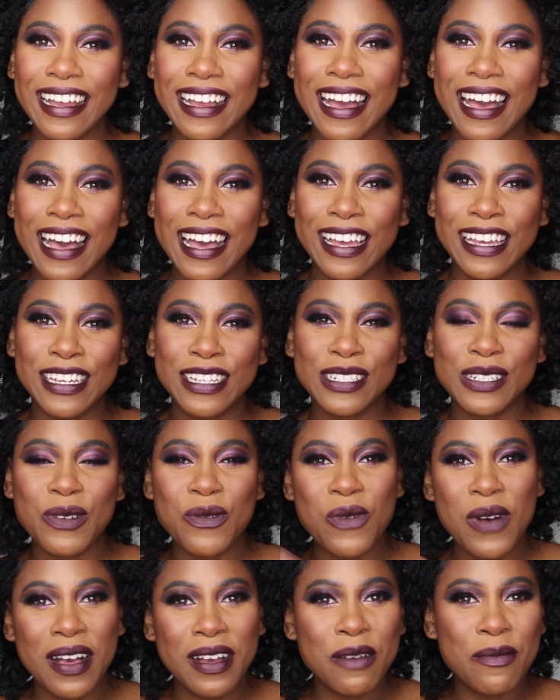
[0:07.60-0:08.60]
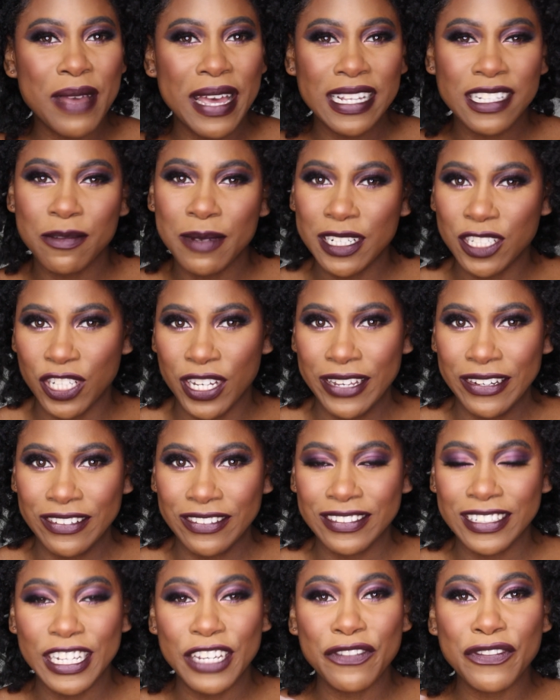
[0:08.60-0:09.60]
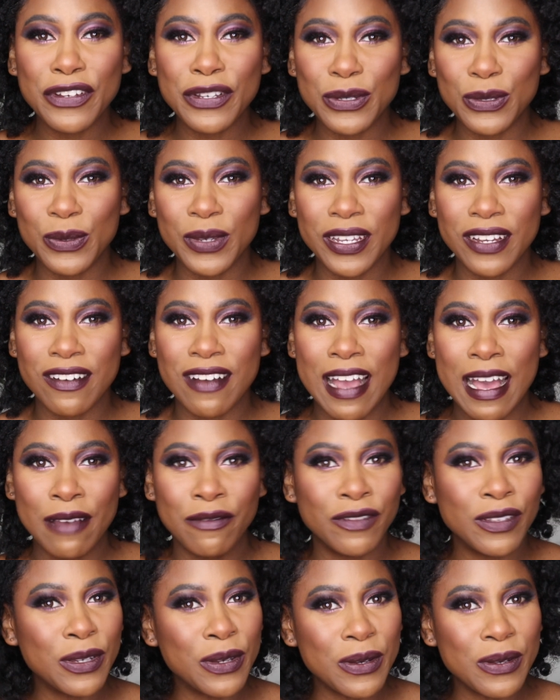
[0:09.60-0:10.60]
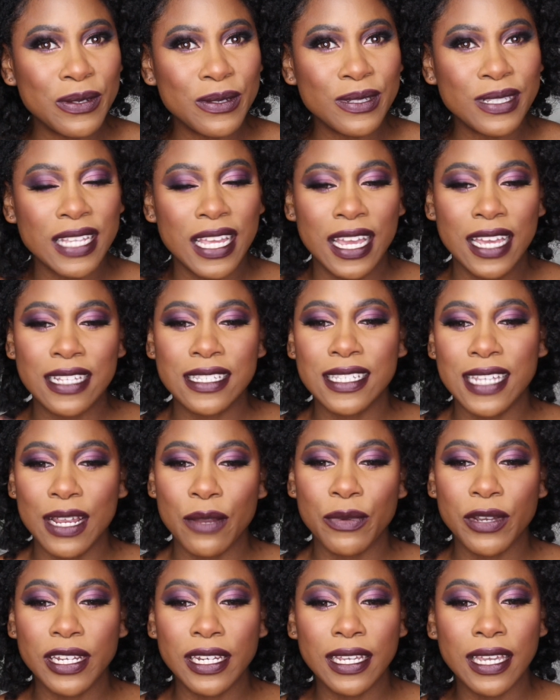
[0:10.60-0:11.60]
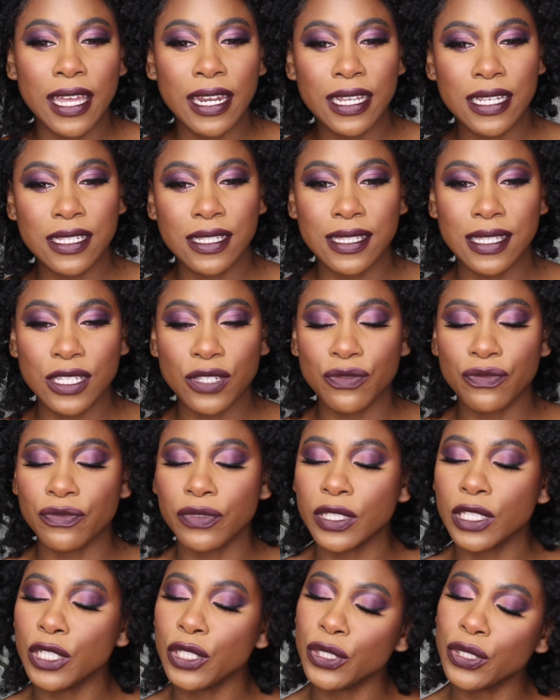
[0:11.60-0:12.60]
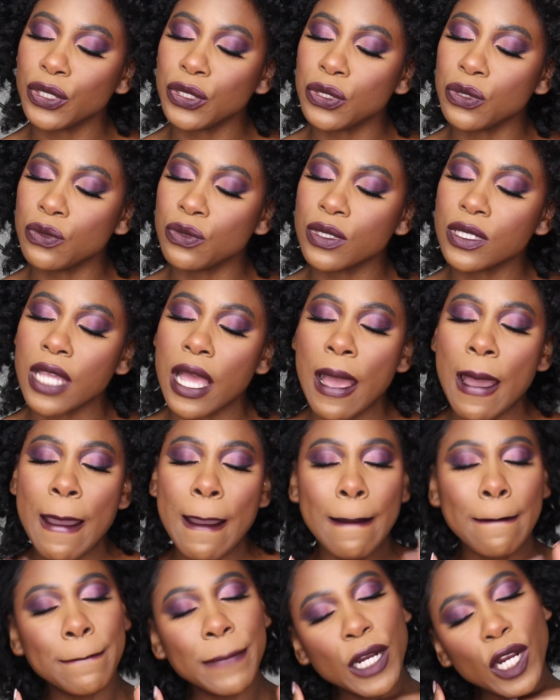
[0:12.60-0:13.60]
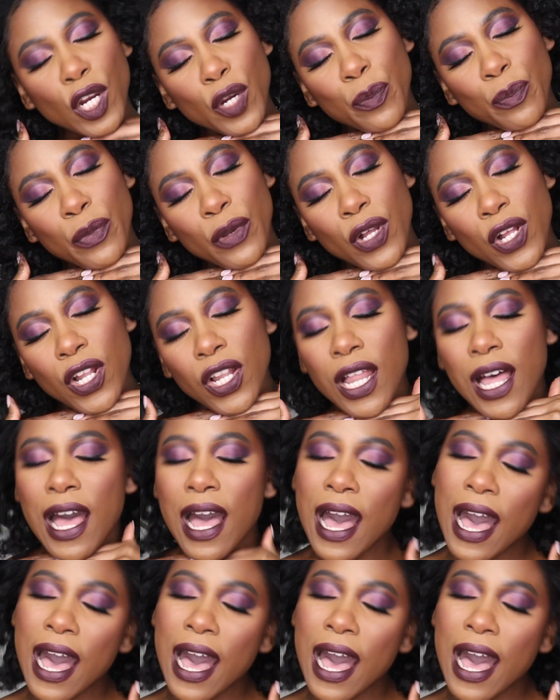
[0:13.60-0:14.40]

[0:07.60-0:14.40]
guys, welcome back to my channel. If you're new here, I'm Coles, and today we're gonna get into this really cute purple